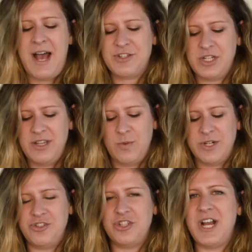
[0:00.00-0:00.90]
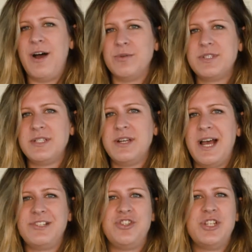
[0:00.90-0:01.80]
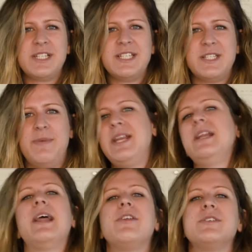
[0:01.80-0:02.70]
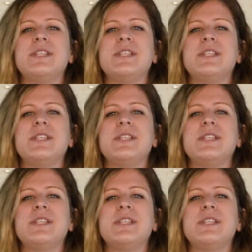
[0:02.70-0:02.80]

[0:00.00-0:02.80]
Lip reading: Actually, the word shout has just as many letter